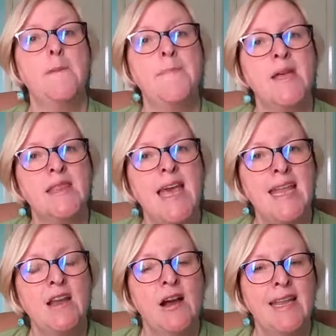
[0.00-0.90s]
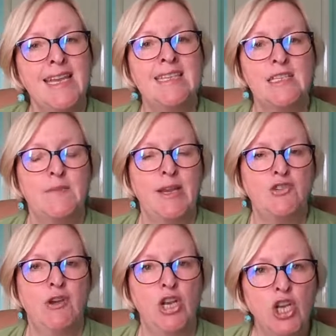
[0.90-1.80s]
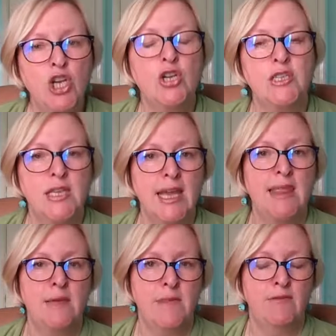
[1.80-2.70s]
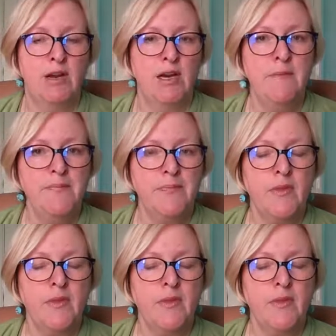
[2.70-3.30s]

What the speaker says: But then I needed to make sure I looked in the mirror.